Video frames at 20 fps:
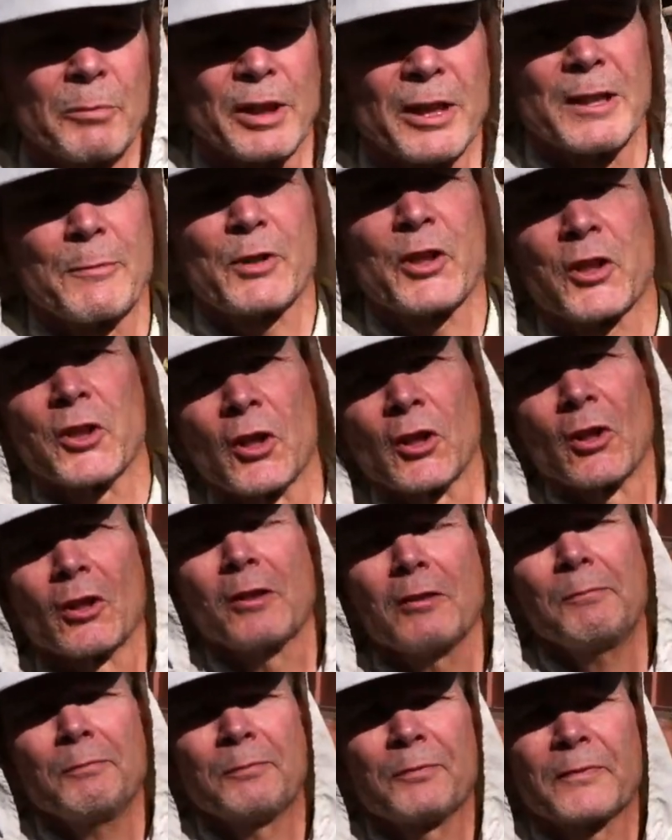My name's
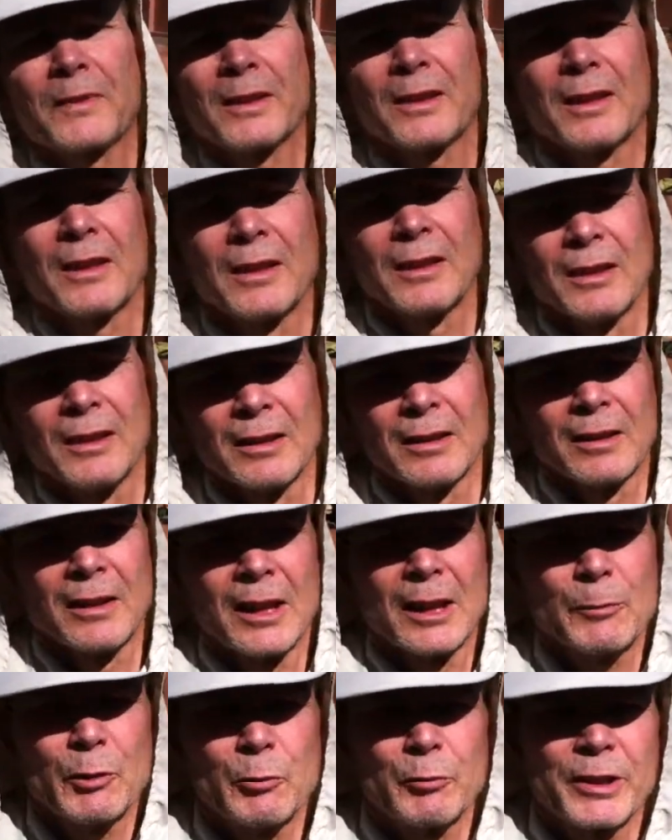Carl.
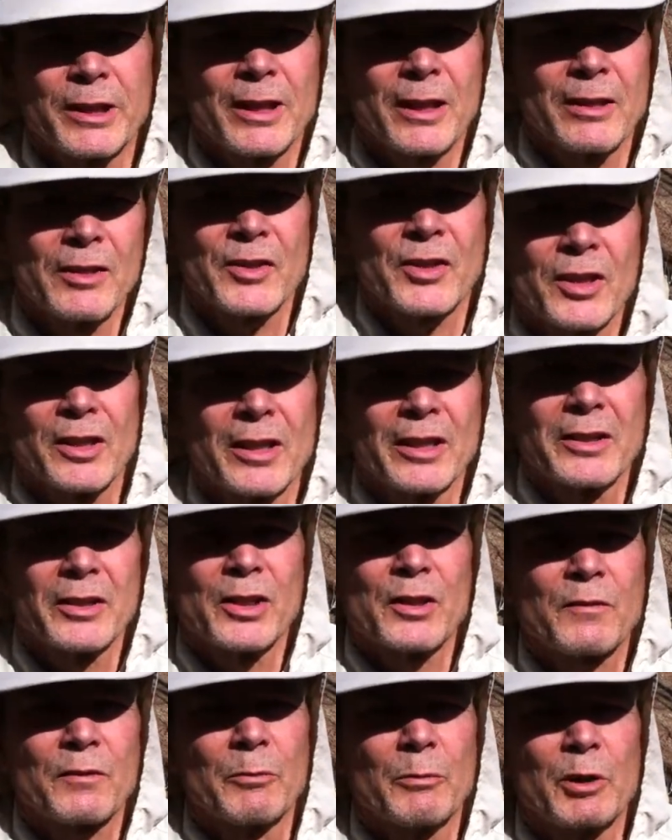I'm a retired
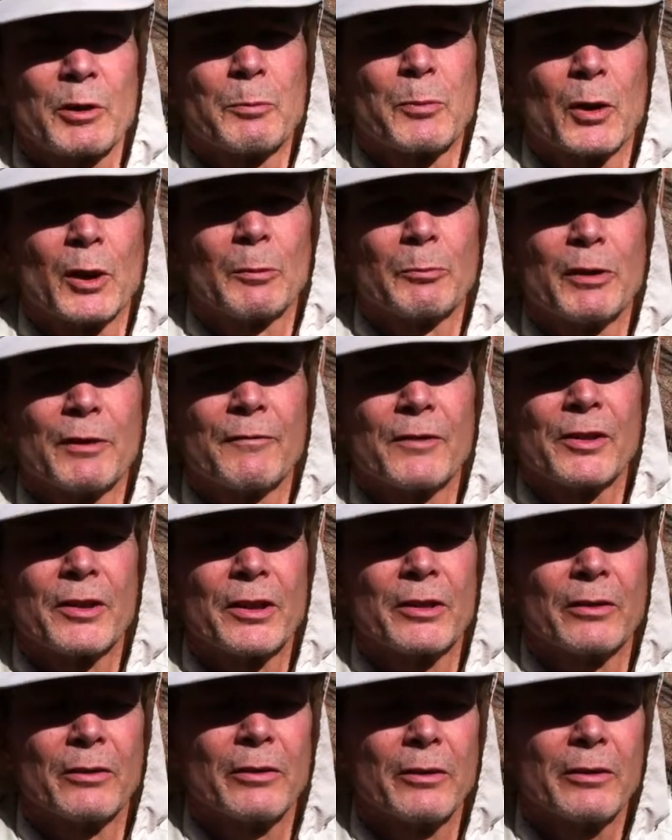scientist from the Department of
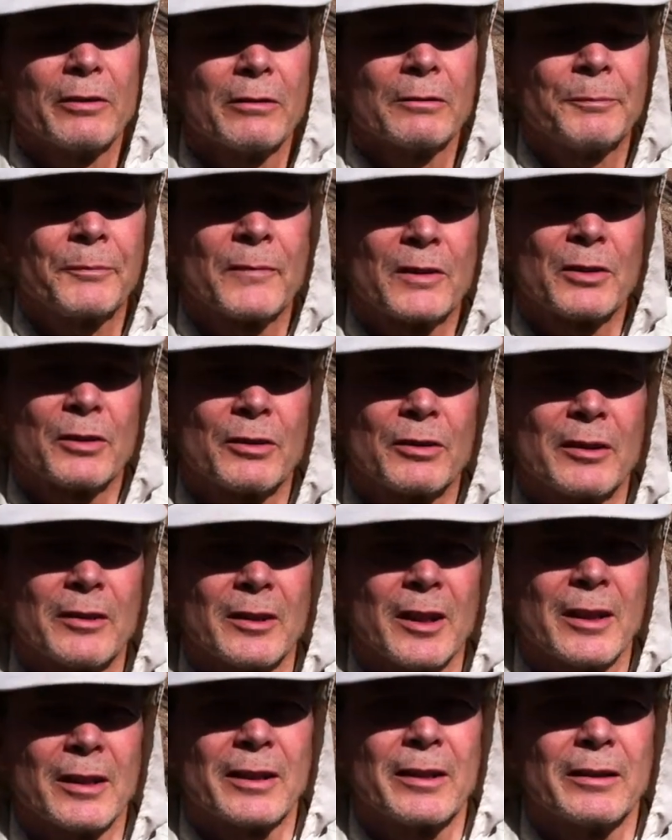Interior
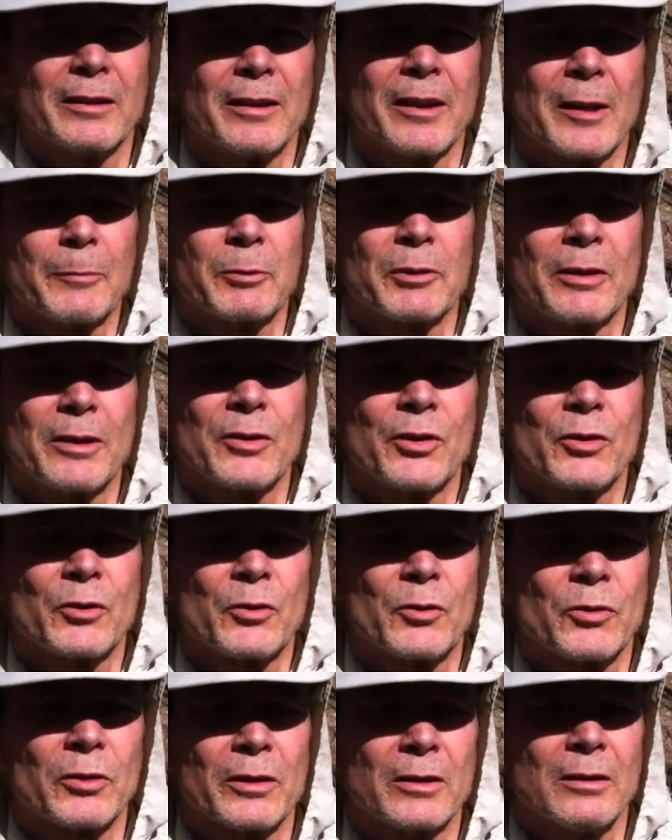and hiking the
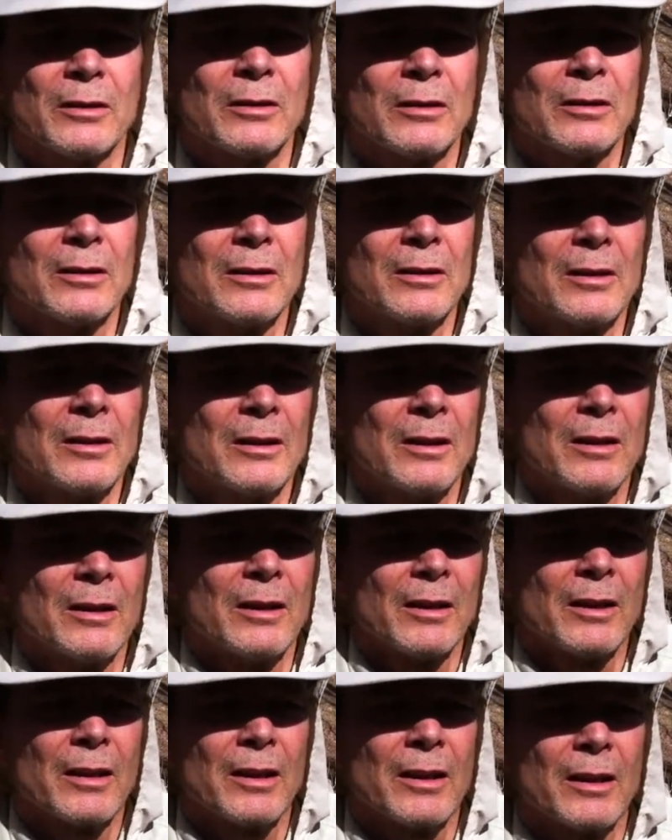Appalachian Trail.
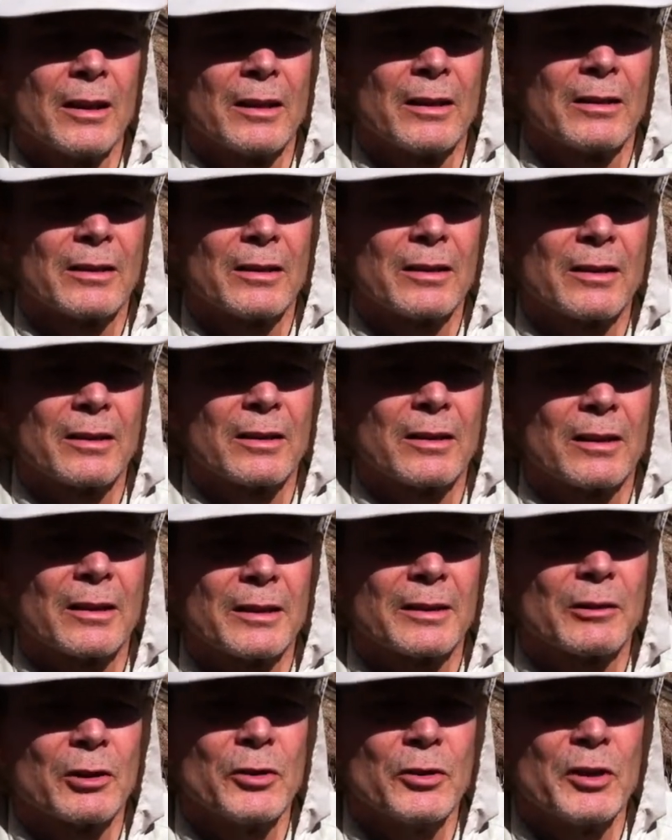And
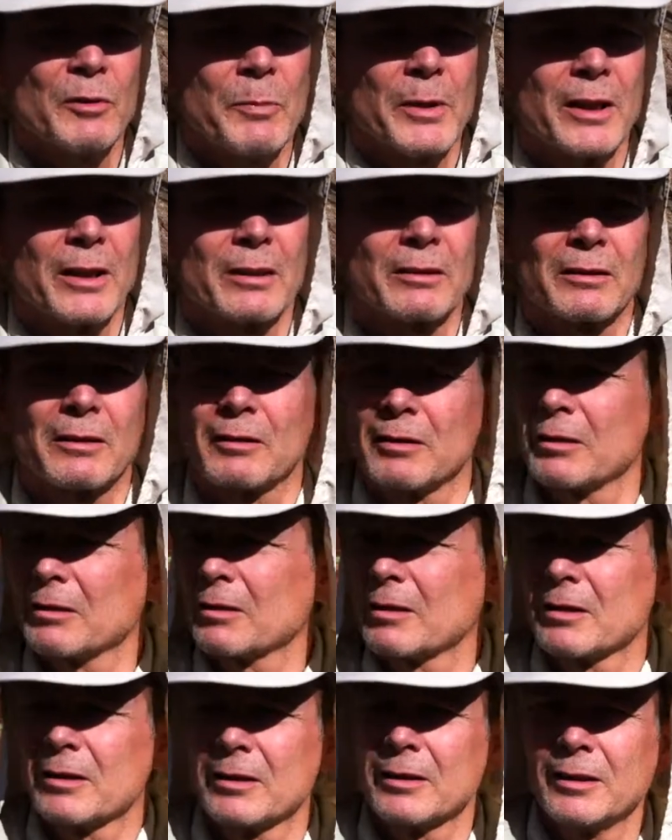I learned about
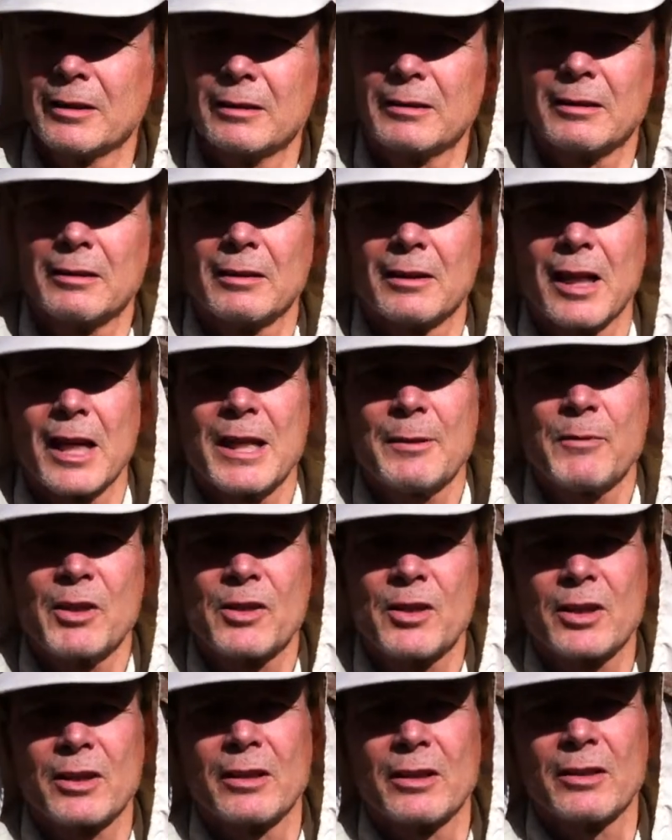the Lyme
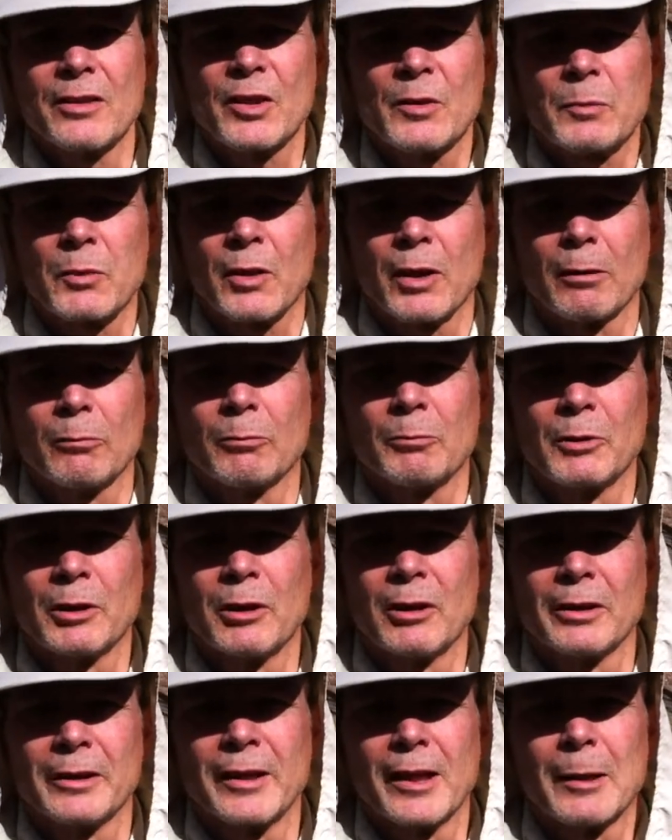disease problem
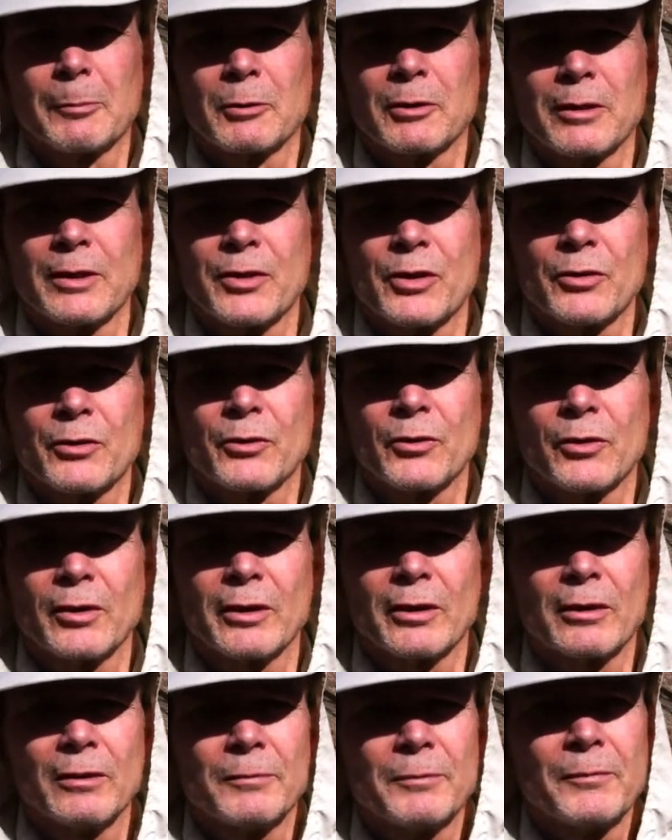along the Appalachian Trail.